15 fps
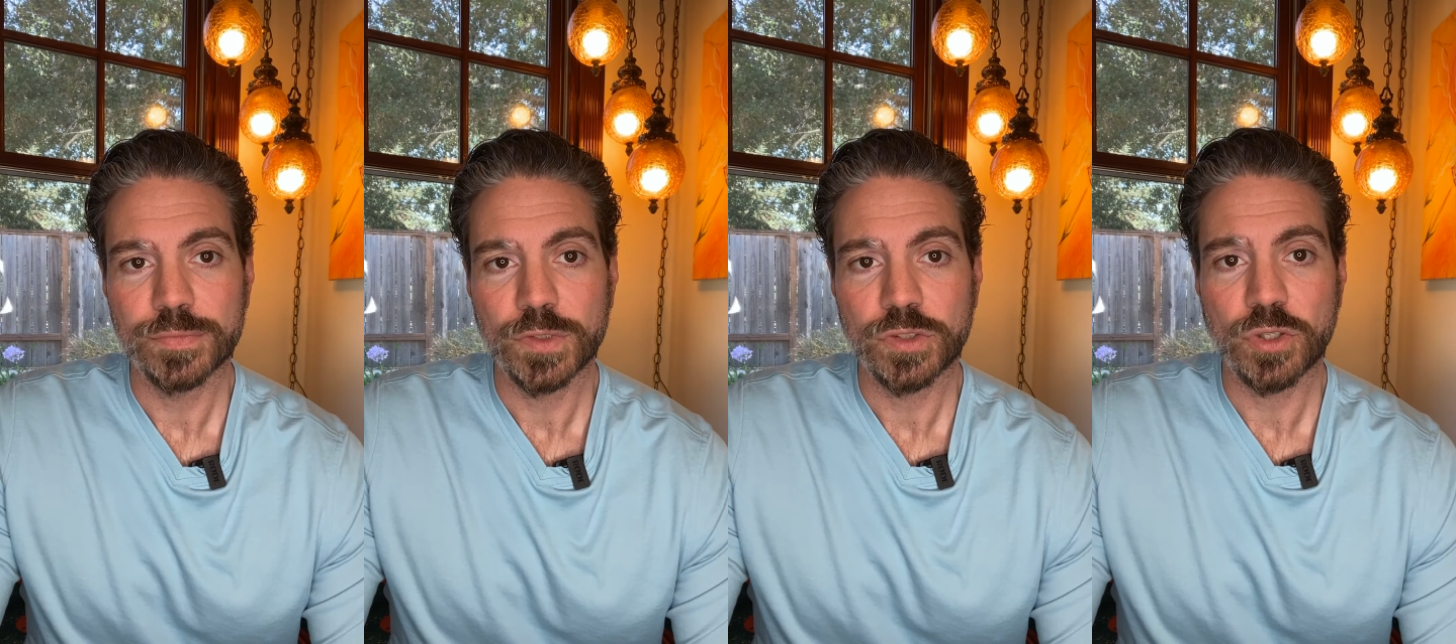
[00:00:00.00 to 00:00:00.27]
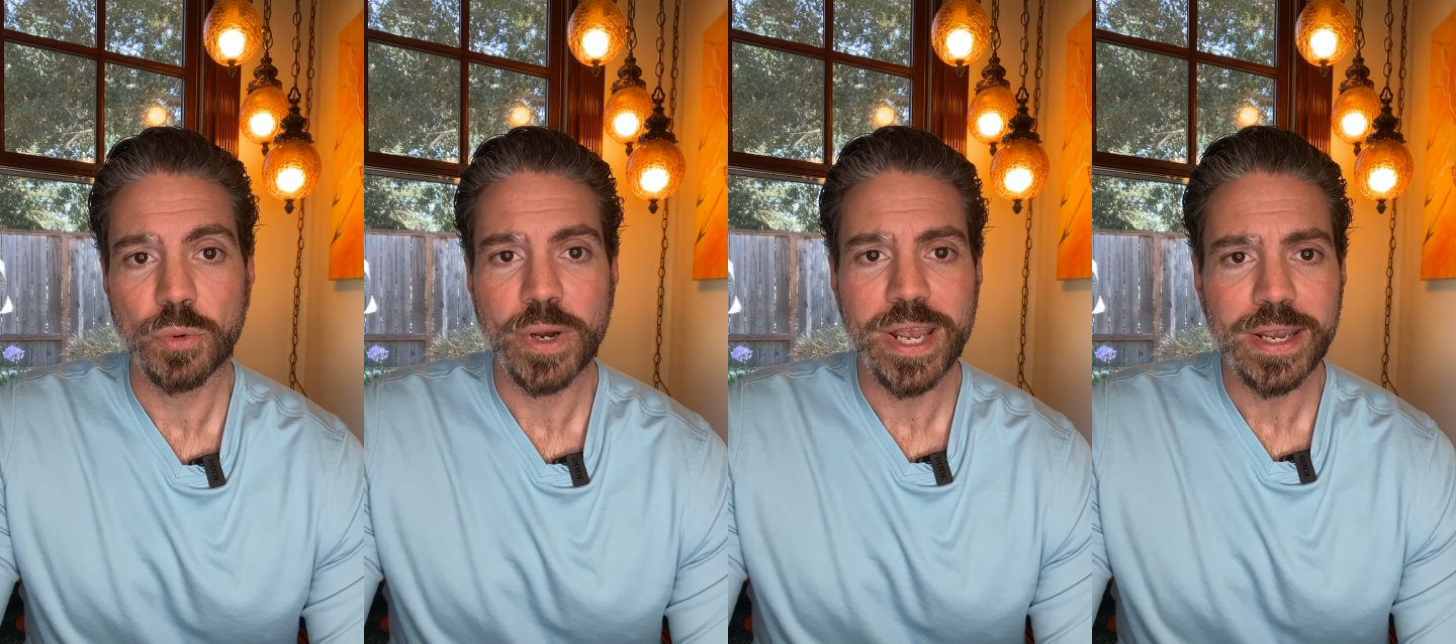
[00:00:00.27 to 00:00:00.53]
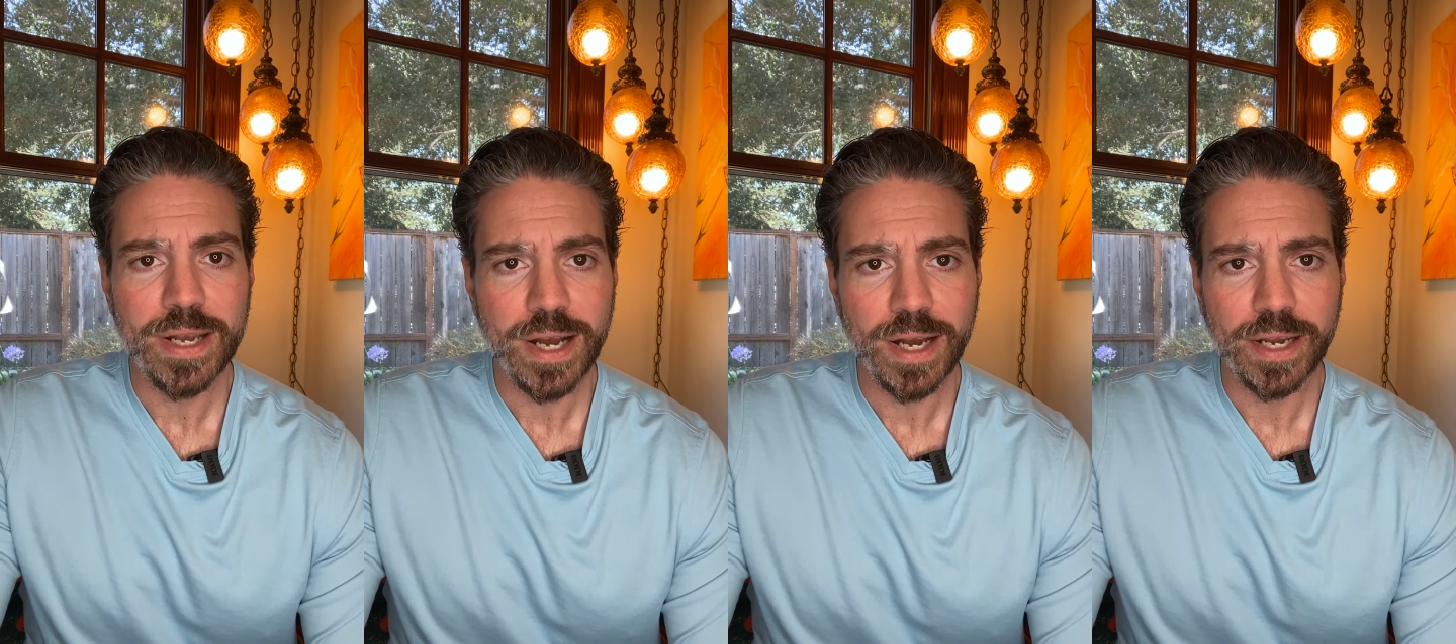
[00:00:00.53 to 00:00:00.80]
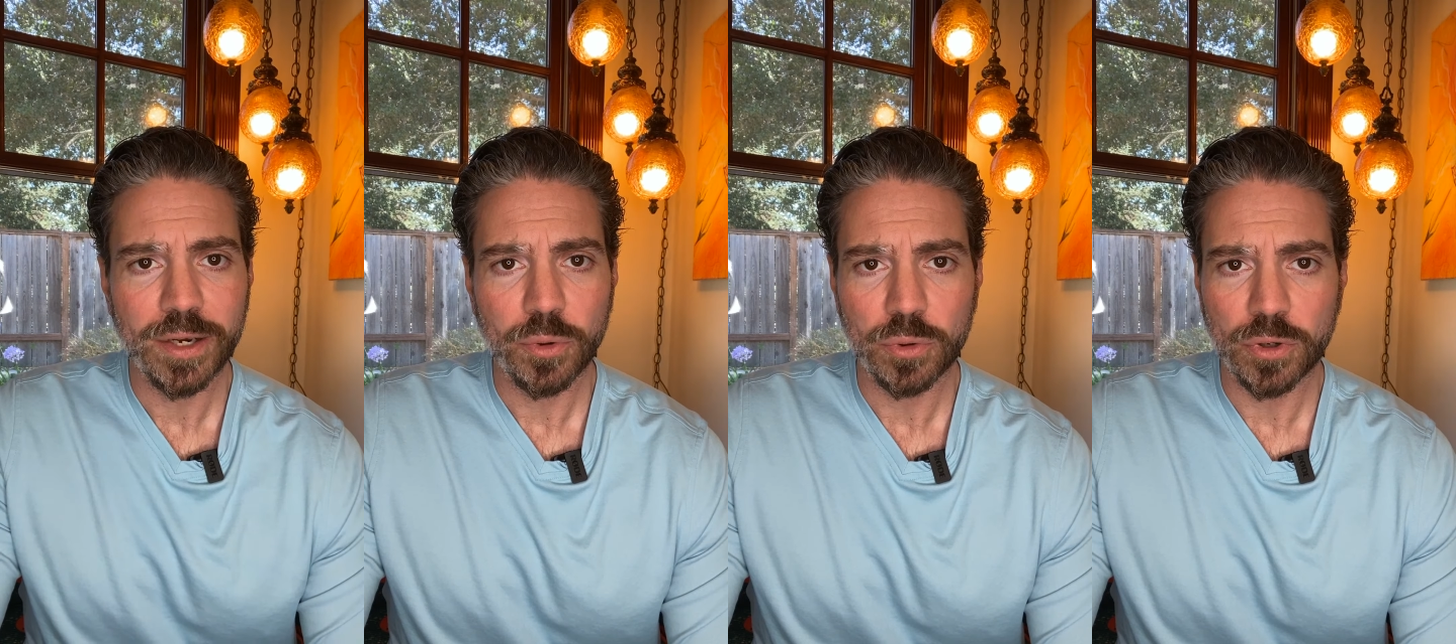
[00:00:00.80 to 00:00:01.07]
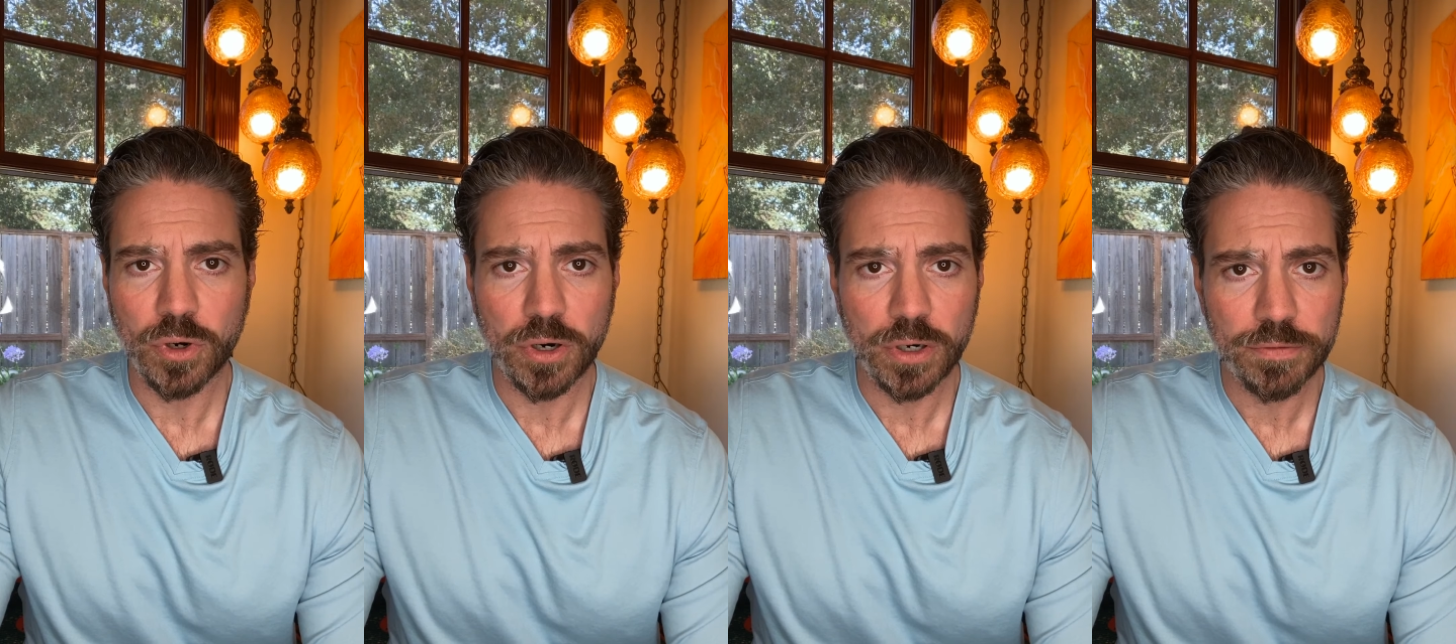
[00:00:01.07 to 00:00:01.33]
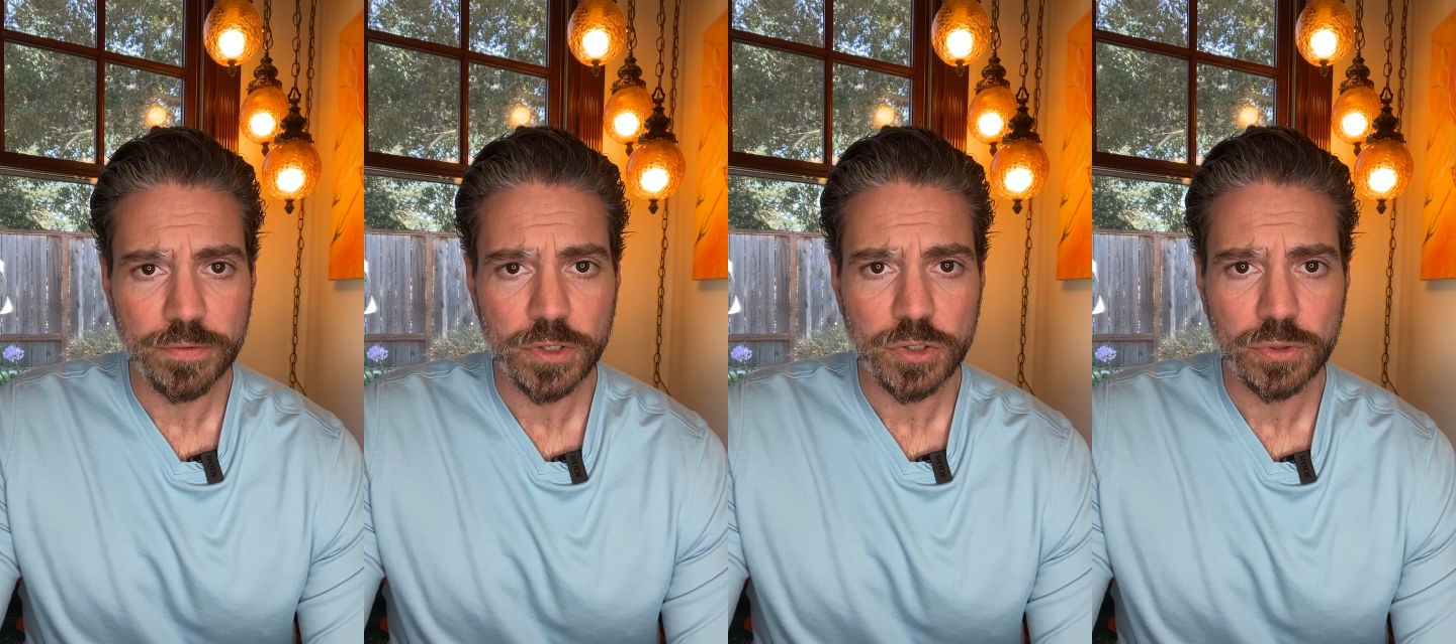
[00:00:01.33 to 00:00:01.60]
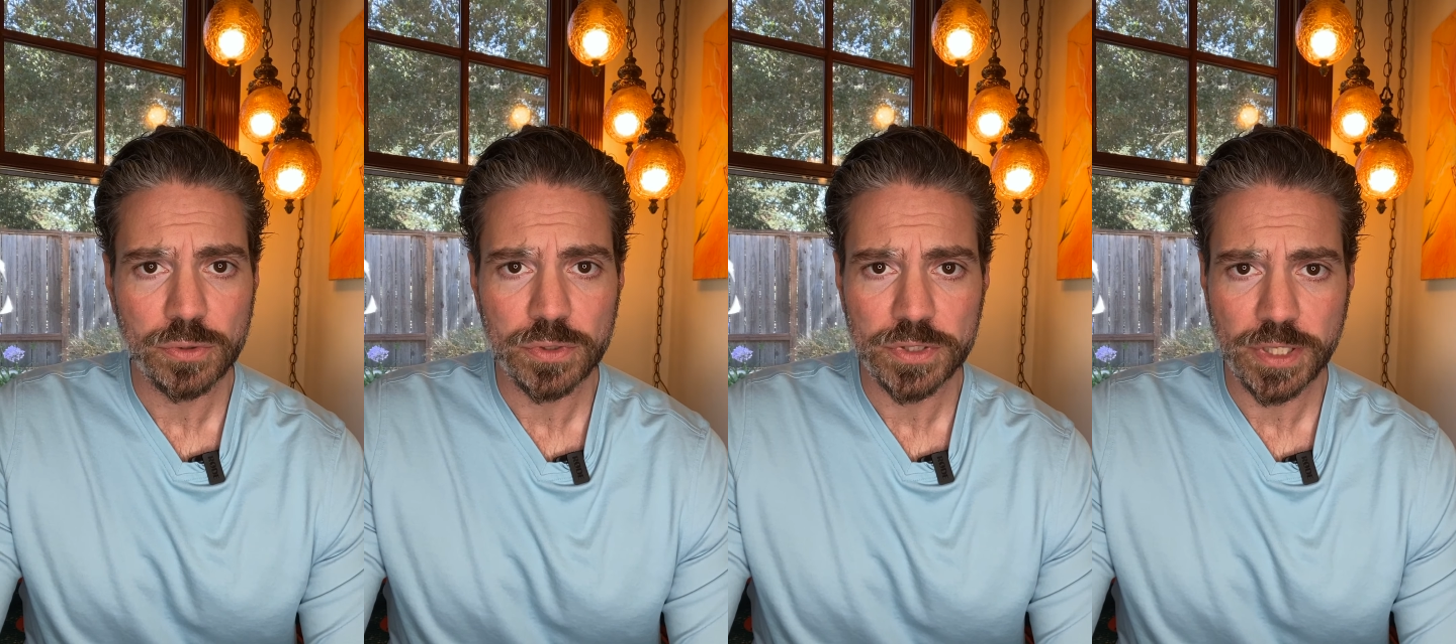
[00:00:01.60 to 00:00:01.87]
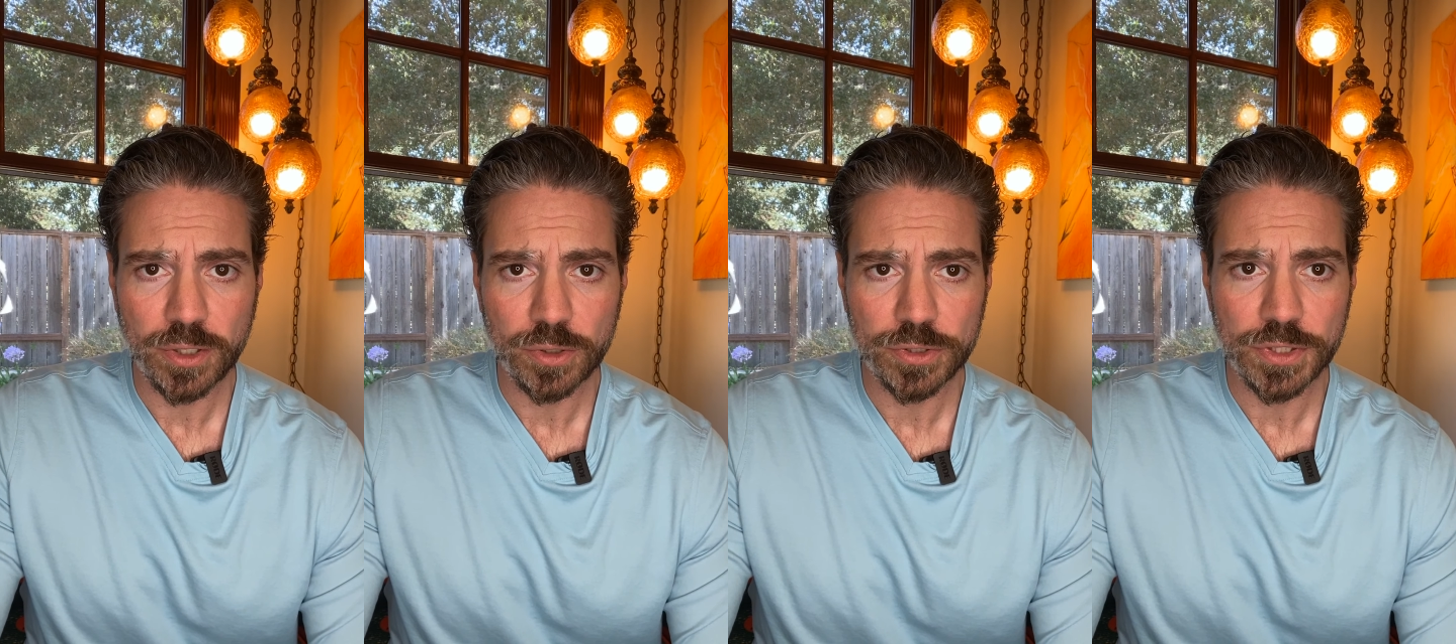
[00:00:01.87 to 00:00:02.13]
So AI or artificial
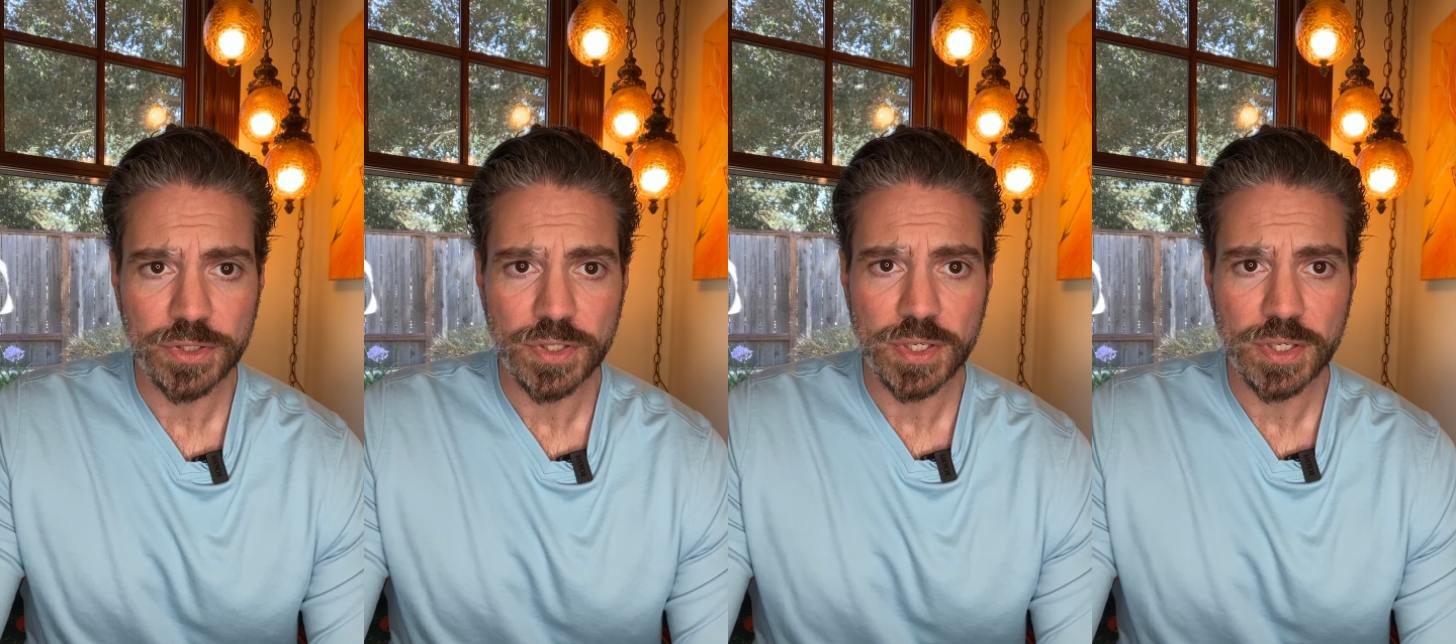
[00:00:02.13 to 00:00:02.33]
intelligence